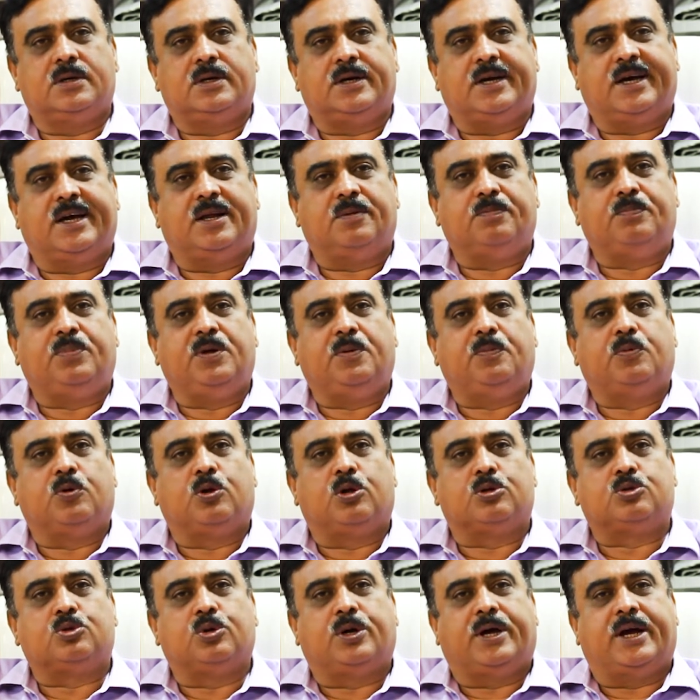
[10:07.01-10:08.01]
And people
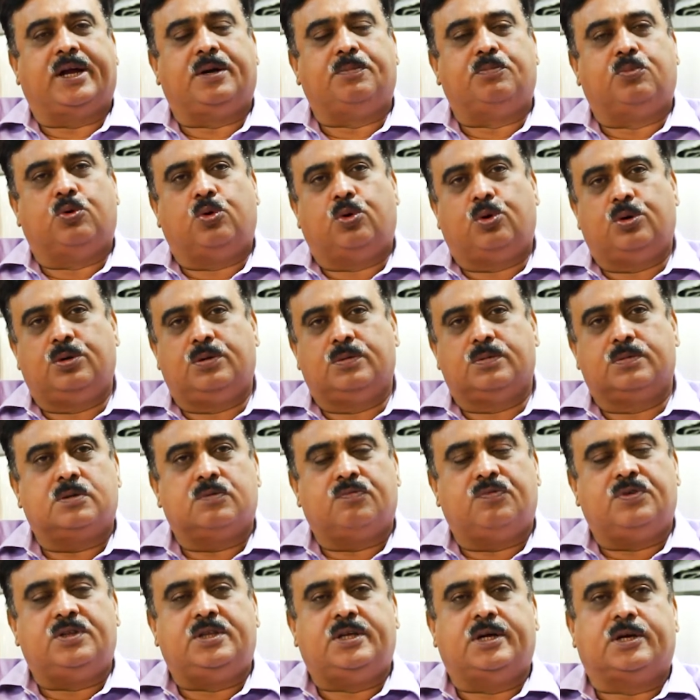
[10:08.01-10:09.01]
also get bored
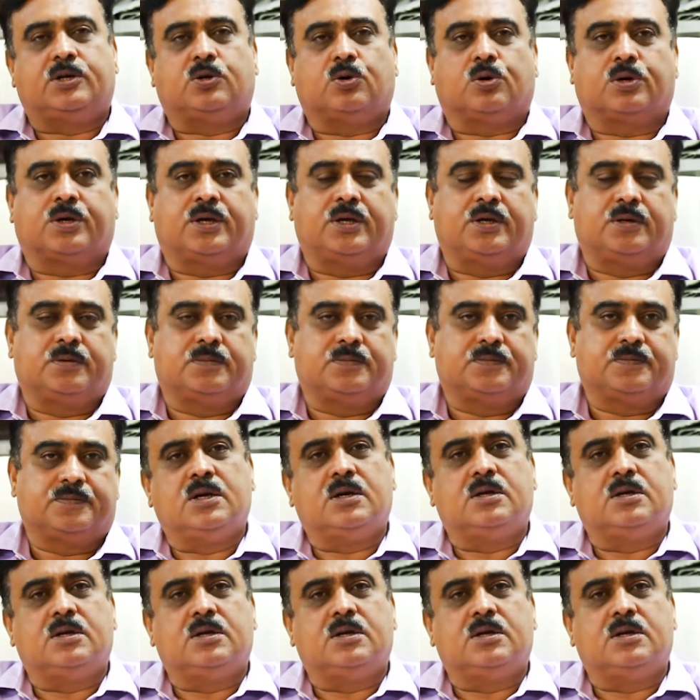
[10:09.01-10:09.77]
with their talking.